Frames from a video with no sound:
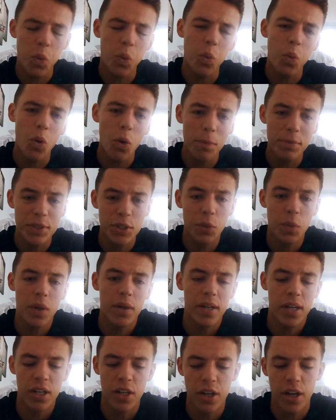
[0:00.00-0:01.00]
up to a
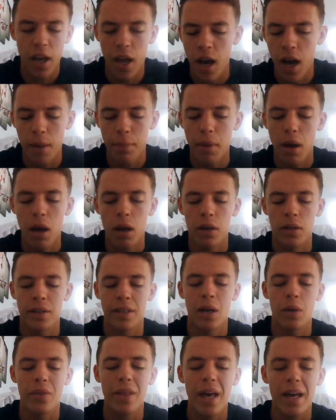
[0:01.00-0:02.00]
career high mark
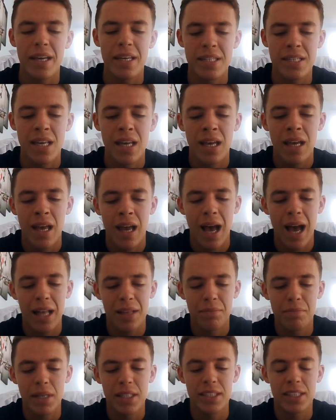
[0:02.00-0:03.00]
now, that is
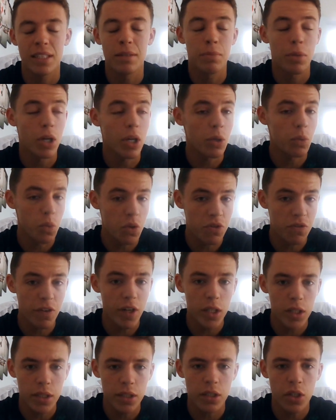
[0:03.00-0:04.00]
admitted, but he was
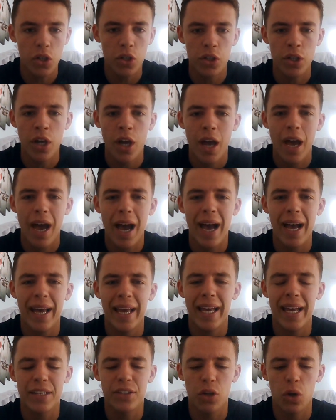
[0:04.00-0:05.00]
very good at
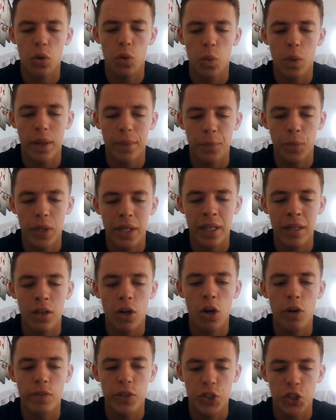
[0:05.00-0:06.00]
Haydock when winning
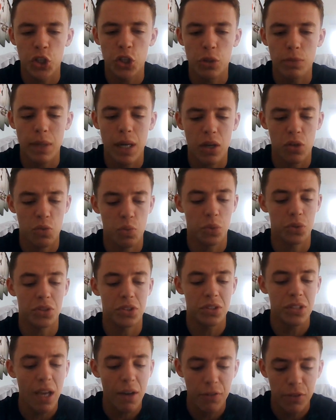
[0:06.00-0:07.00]
over 2 miles. Will
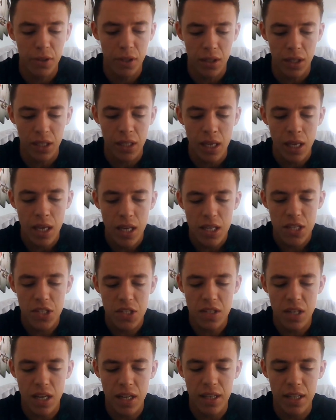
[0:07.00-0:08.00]
definitely
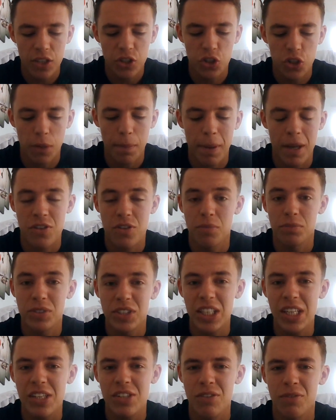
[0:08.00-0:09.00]
stay this trip, has some
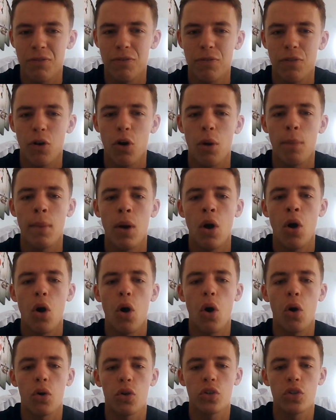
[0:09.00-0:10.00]
decent form
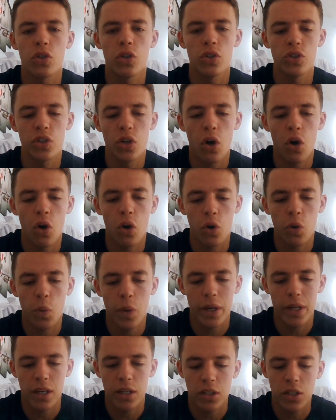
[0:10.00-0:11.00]
on good or
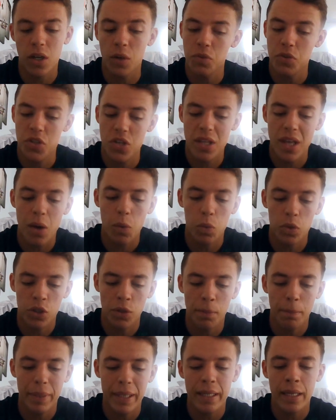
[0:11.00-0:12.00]
quicker ground, so that
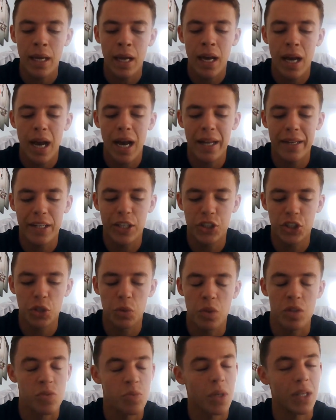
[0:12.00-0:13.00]
wouldn't be an
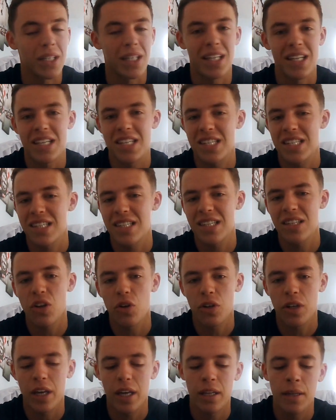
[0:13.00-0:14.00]
issue as well. And he's
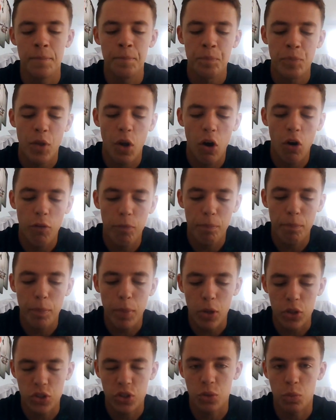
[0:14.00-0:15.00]
snuck in off
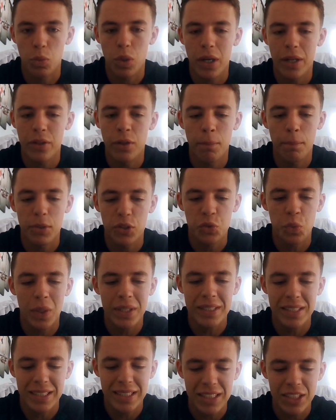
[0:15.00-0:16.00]
bottom weight, number
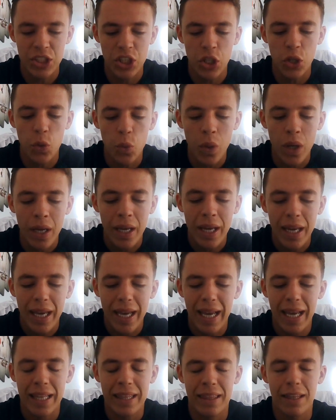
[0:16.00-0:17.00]
22
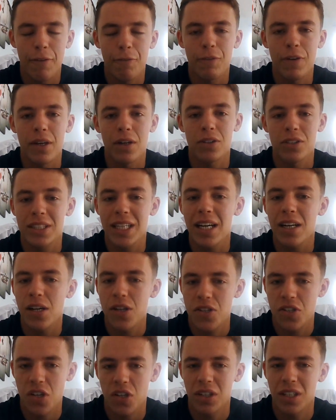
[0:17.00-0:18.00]
in the field,
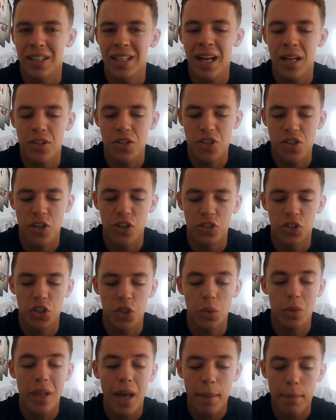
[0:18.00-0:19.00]
carries only 9 stone
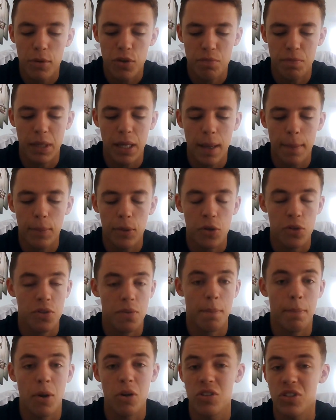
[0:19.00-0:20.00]
2. That must be a
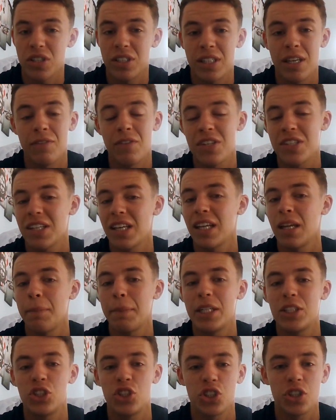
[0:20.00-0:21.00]
positive. He's going to
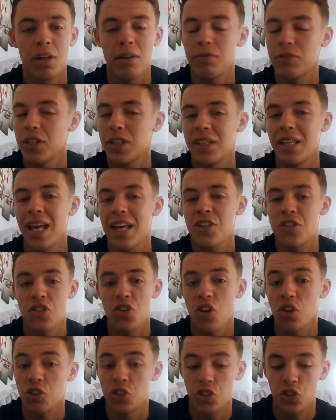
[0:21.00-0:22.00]
be travelling there
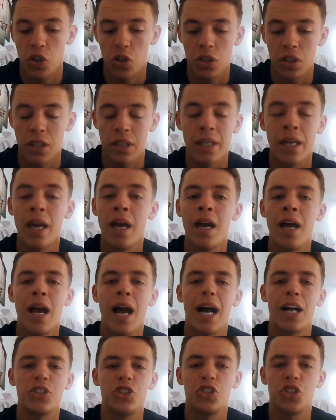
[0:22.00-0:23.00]
so strongly.
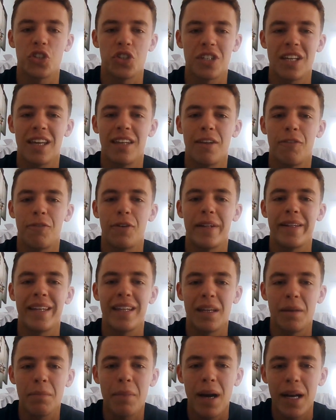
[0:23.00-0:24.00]
I just get the
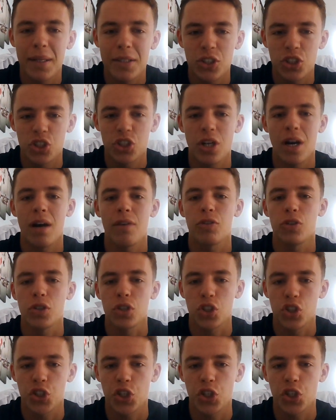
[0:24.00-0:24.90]
feeling he might travel,